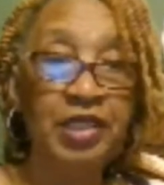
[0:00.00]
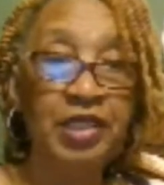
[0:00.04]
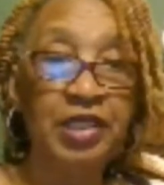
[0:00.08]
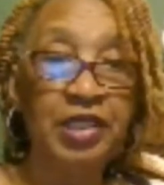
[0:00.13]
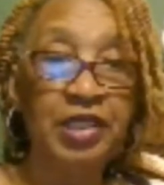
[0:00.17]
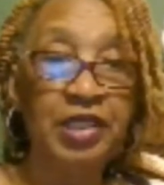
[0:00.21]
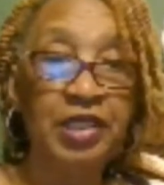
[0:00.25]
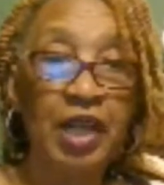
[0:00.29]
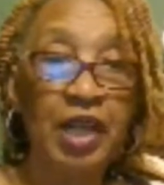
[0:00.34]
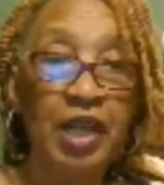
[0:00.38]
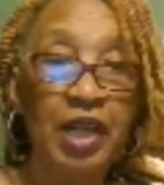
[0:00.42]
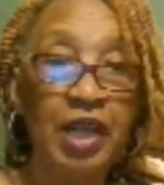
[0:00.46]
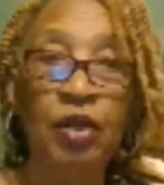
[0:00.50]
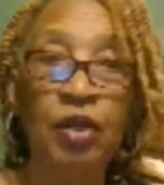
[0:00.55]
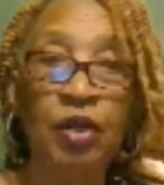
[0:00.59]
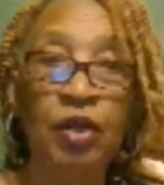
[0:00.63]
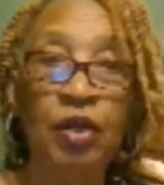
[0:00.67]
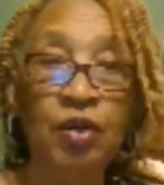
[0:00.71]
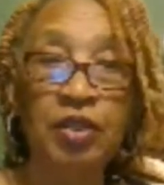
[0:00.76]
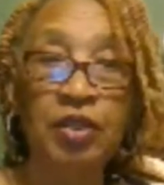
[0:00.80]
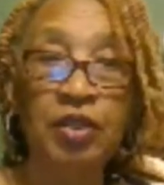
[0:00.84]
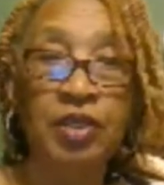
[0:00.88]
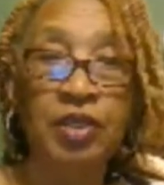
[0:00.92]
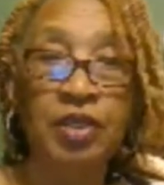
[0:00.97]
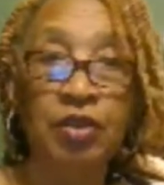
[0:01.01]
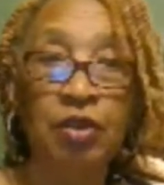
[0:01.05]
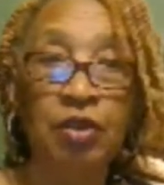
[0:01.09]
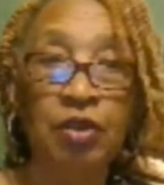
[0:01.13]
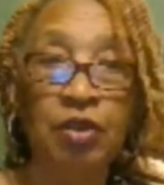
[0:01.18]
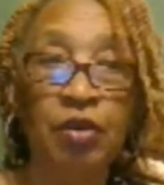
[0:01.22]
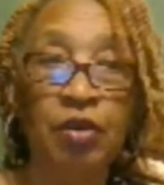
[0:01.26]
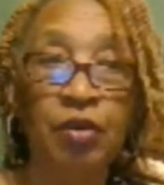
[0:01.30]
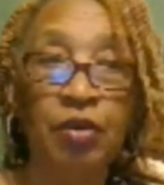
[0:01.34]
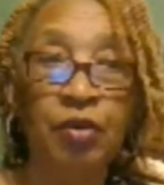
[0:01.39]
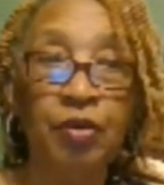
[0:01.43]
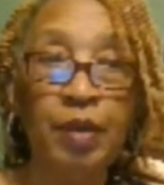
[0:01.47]
and old Otis don't go
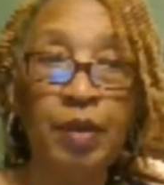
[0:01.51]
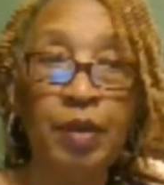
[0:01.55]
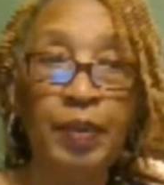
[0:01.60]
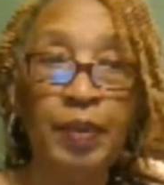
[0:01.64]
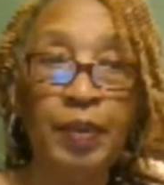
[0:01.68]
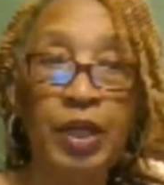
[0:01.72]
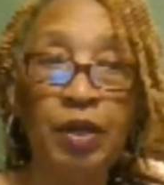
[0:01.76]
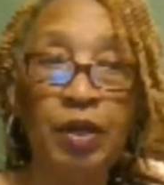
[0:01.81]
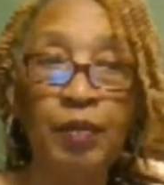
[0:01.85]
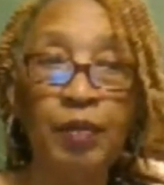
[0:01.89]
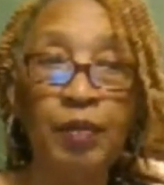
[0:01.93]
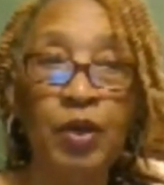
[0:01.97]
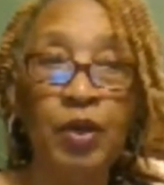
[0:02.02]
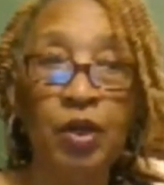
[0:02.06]
creeping no more.